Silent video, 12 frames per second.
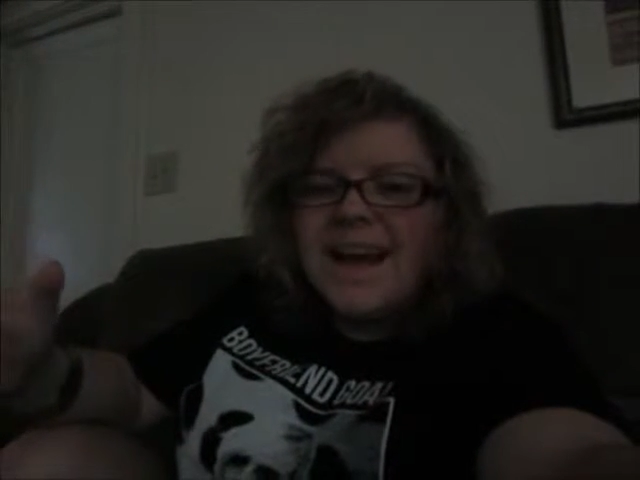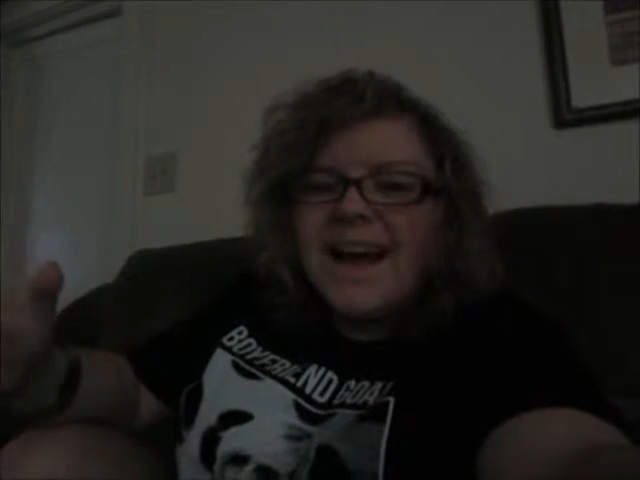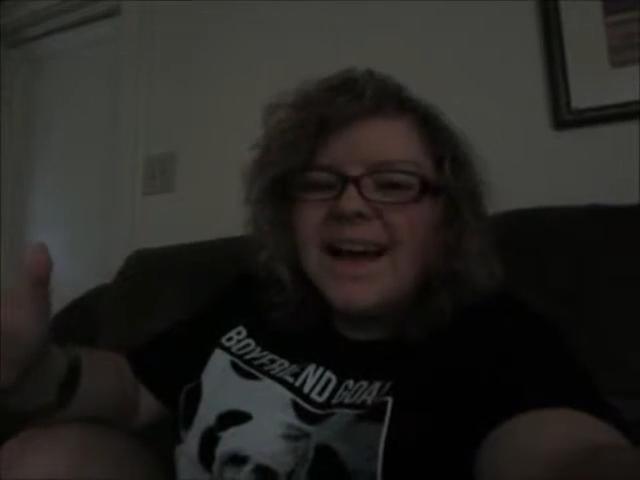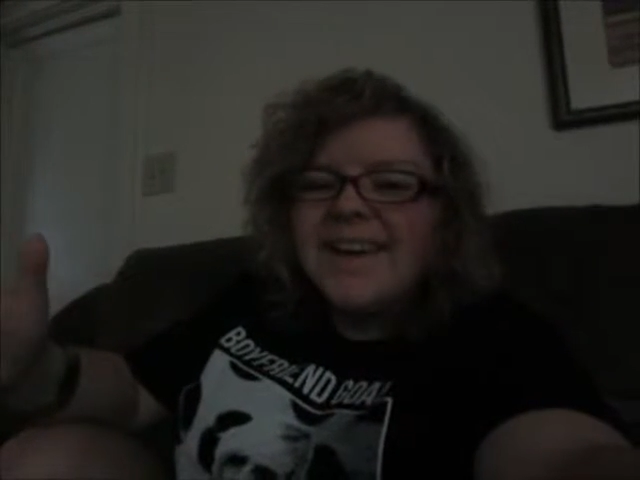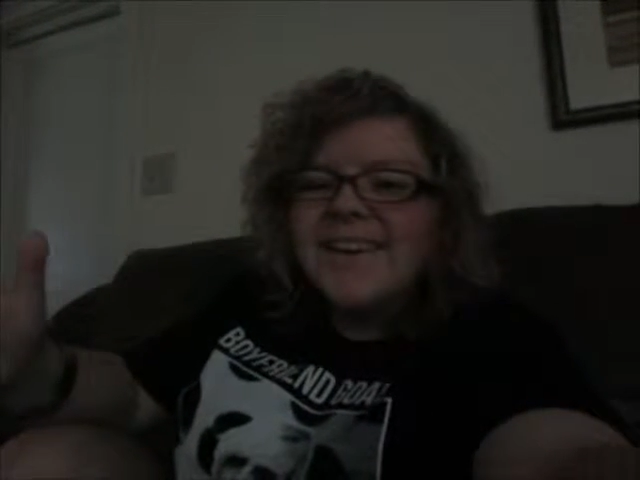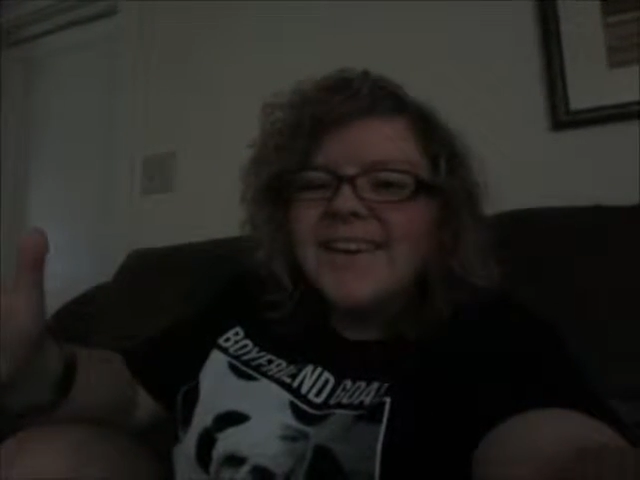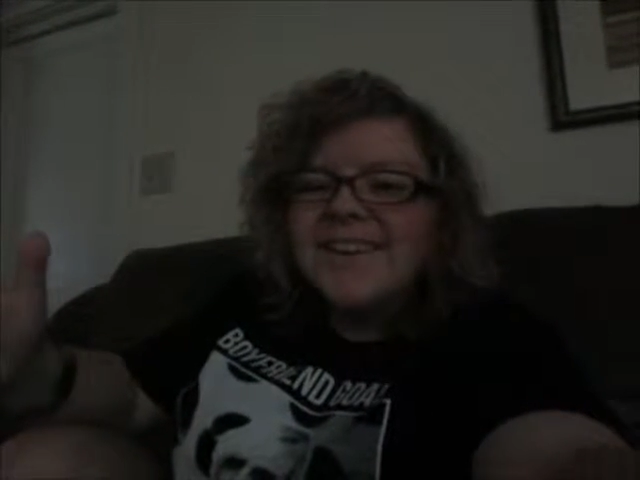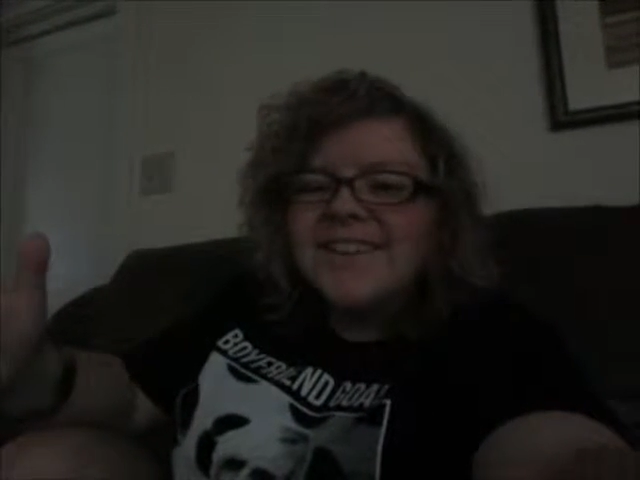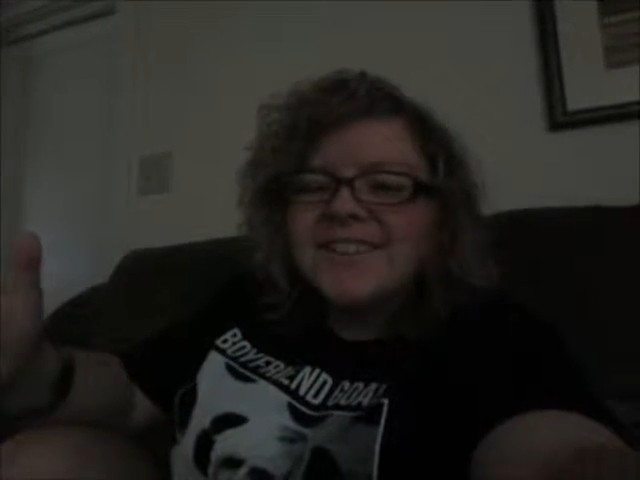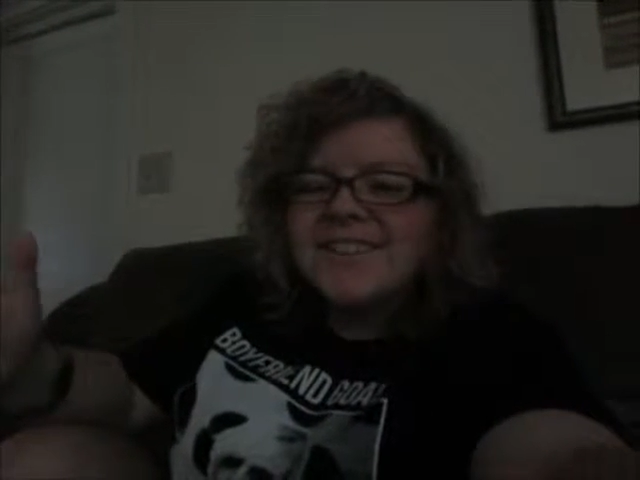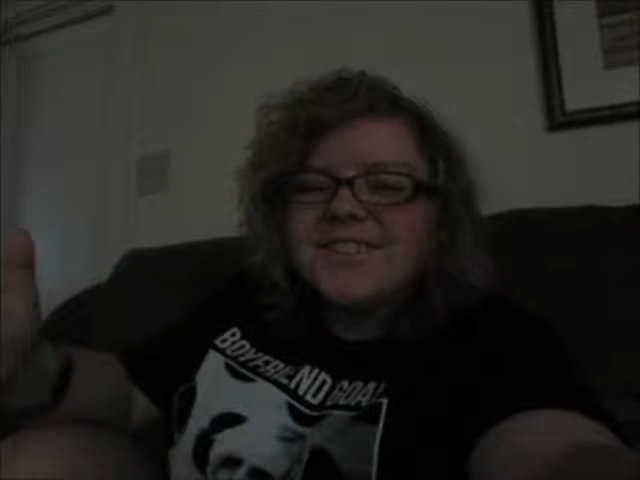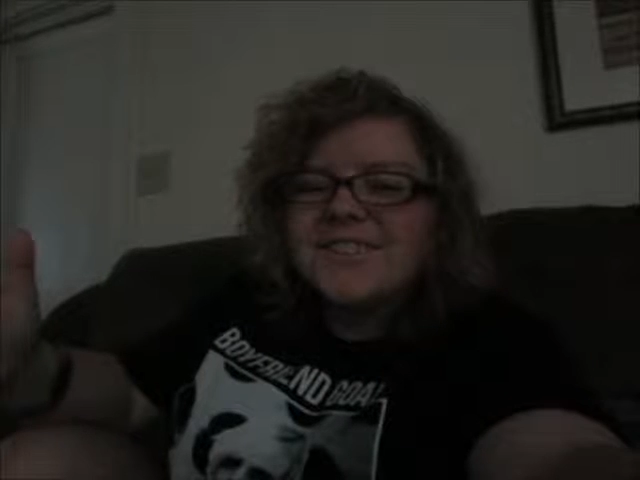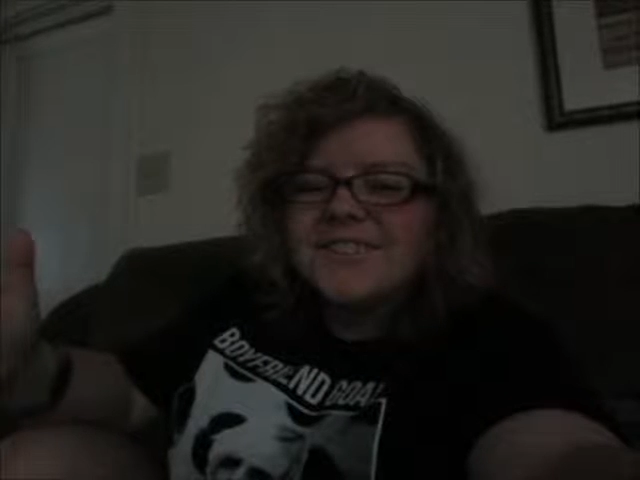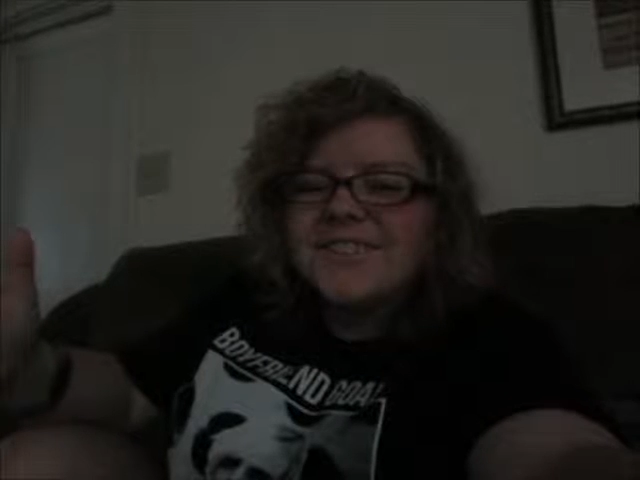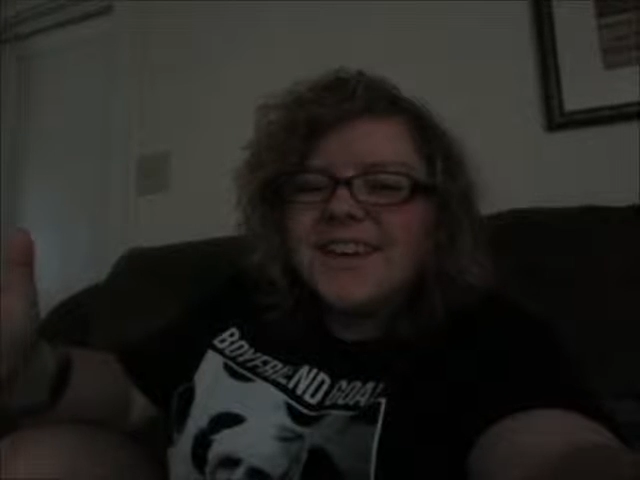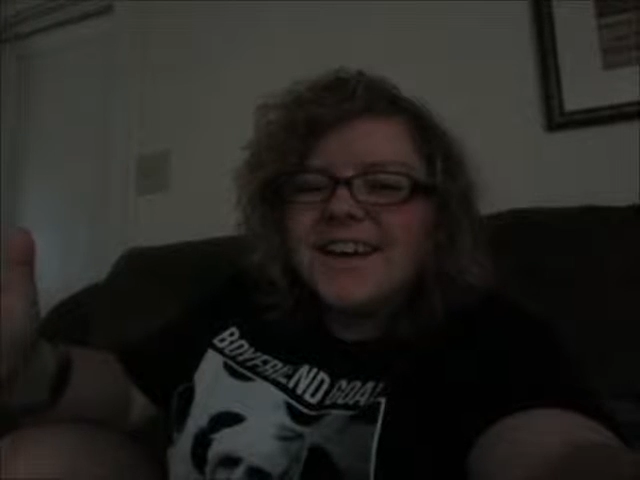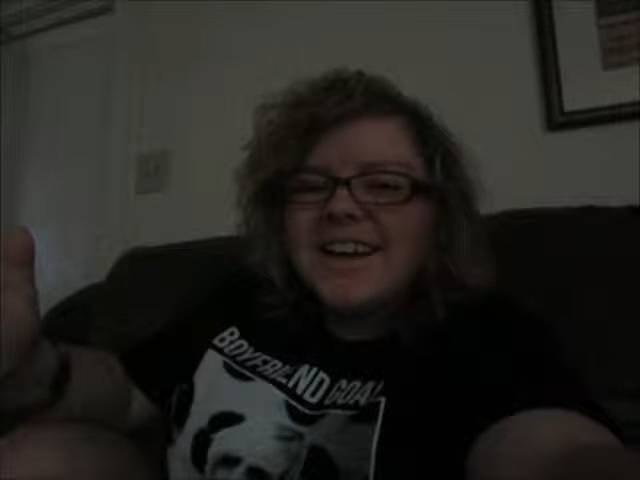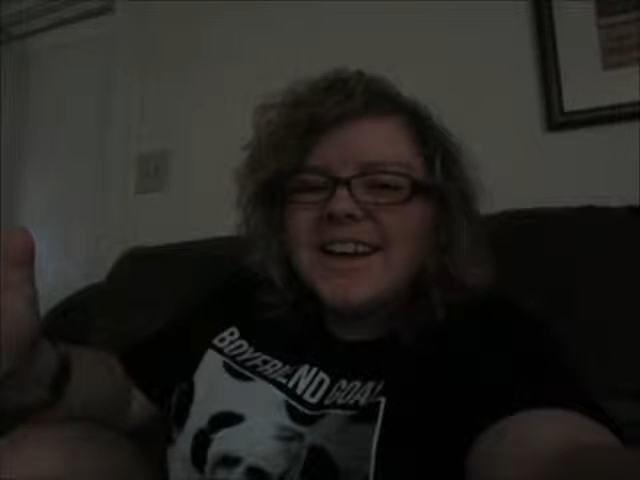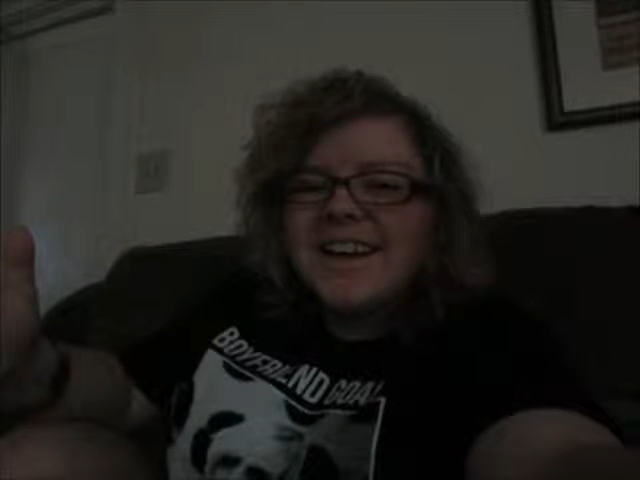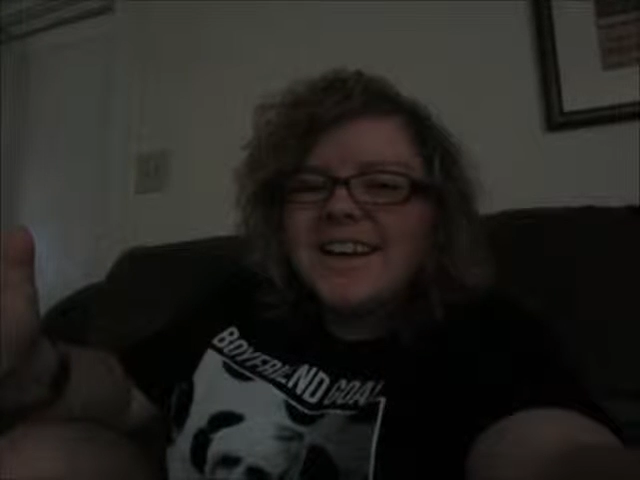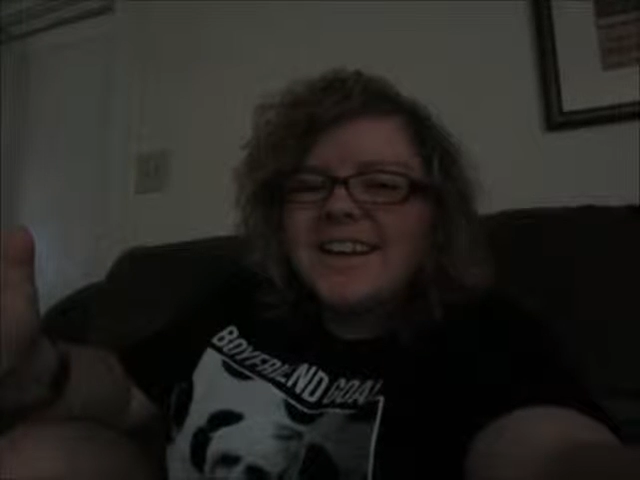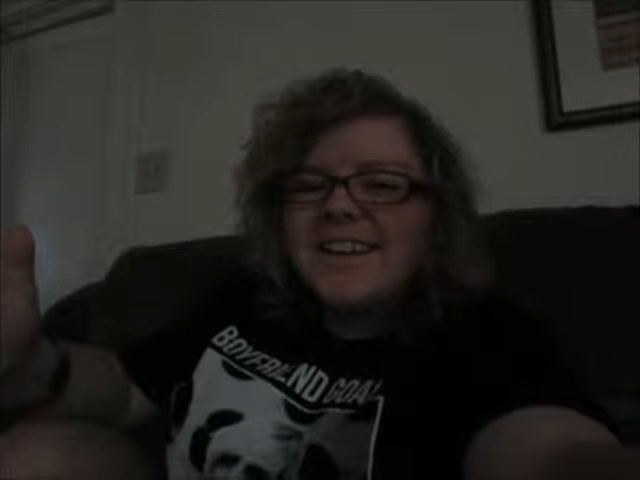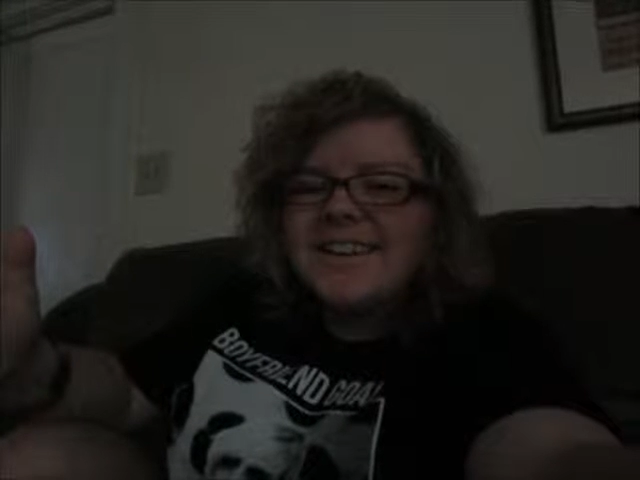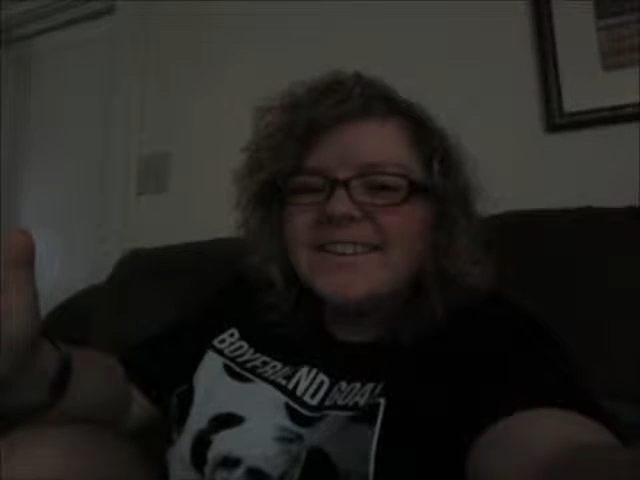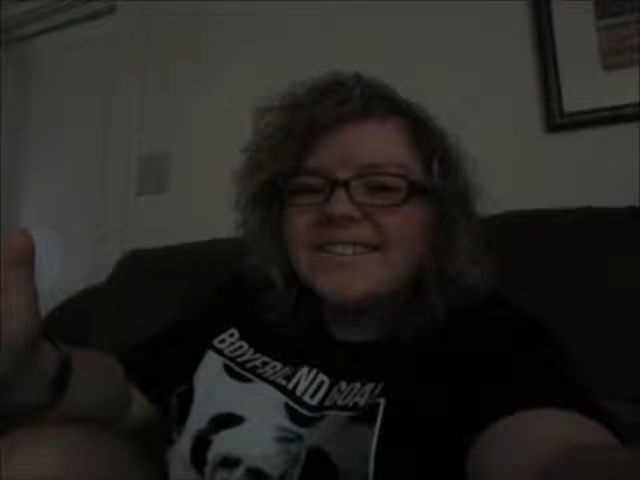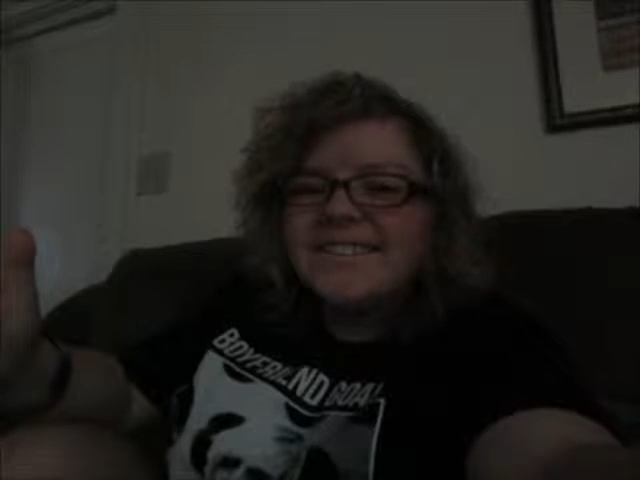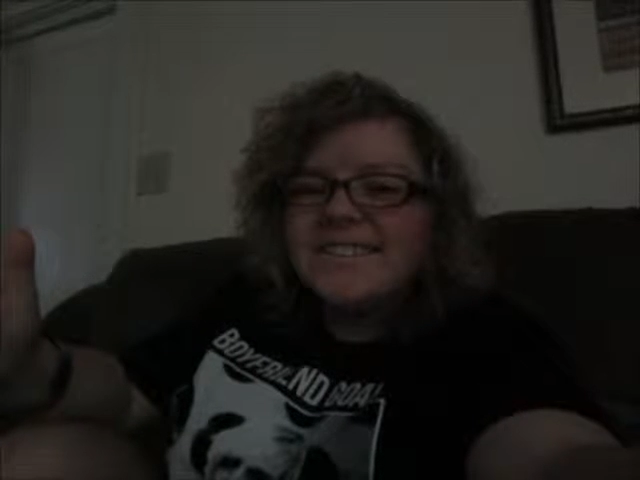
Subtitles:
Hi, y'all. It's Tuesday.